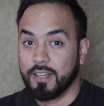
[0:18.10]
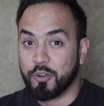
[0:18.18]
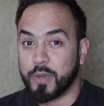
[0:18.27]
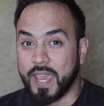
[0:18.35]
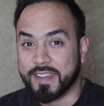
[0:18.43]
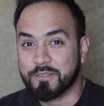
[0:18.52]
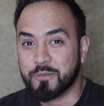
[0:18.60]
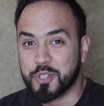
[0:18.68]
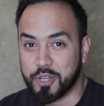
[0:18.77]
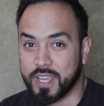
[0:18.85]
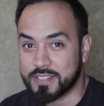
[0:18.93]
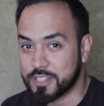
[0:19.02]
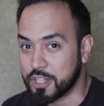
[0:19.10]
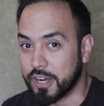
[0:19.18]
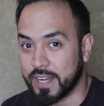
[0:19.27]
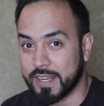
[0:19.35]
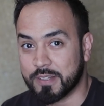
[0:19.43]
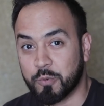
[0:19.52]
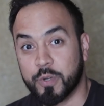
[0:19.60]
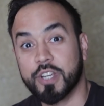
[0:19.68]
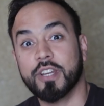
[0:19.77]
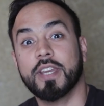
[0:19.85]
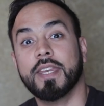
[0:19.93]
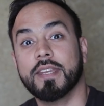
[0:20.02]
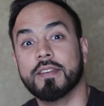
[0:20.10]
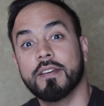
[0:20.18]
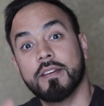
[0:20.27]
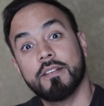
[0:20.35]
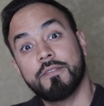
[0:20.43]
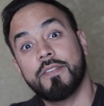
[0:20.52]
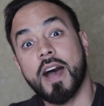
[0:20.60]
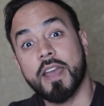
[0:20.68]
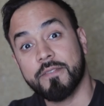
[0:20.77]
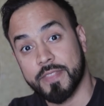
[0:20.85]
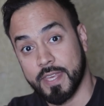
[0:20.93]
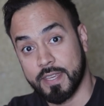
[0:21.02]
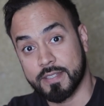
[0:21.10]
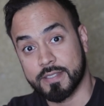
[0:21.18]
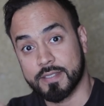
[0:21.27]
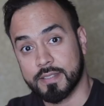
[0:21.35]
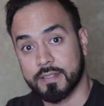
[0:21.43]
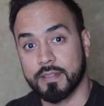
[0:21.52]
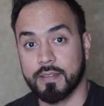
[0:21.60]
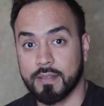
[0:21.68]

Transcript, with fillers: Okay, to get started, we're gonna need 5 things: